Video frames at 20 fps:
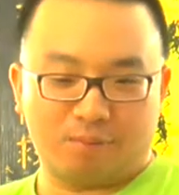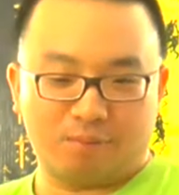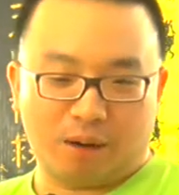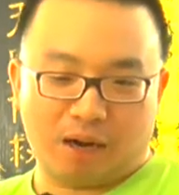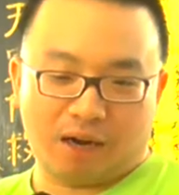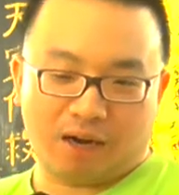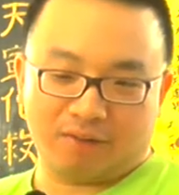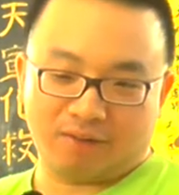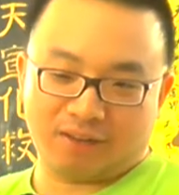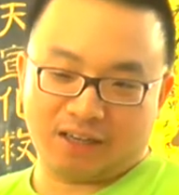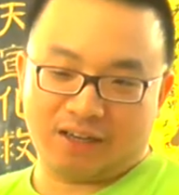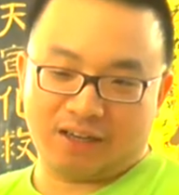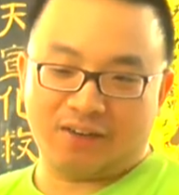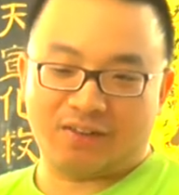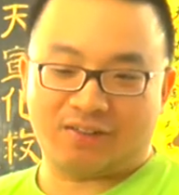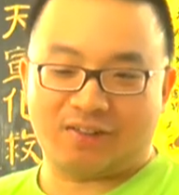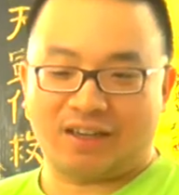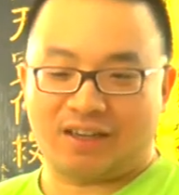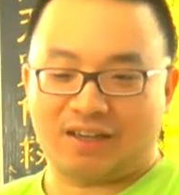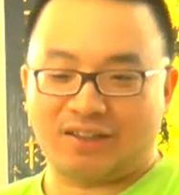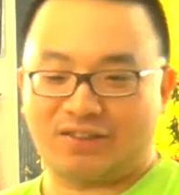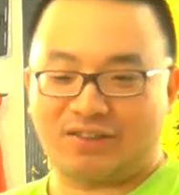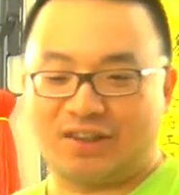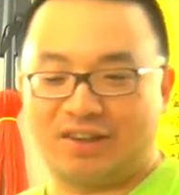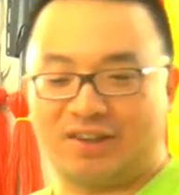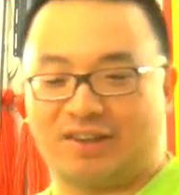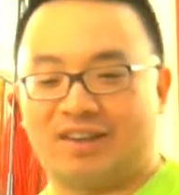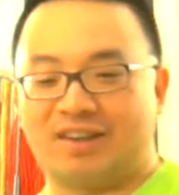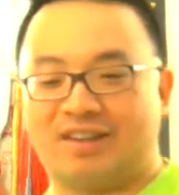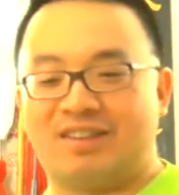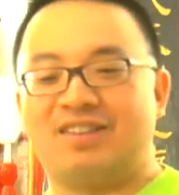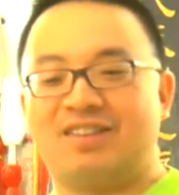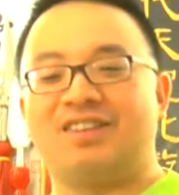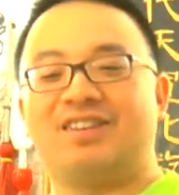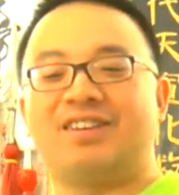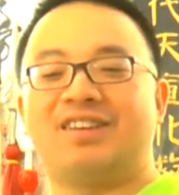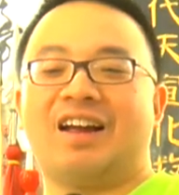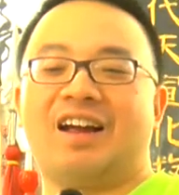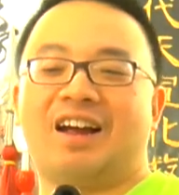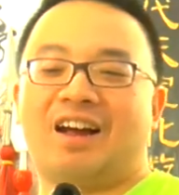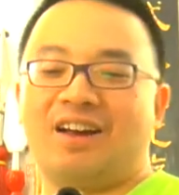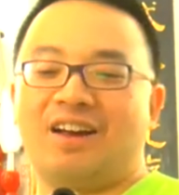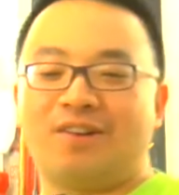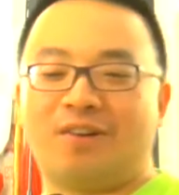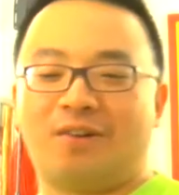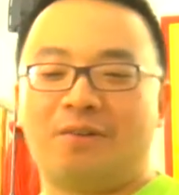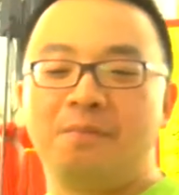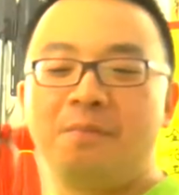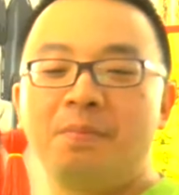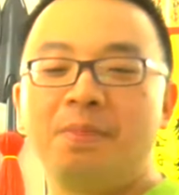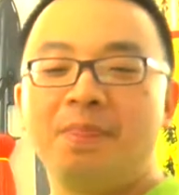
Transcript: wow, that looks like a shotgun. Yeah, I know.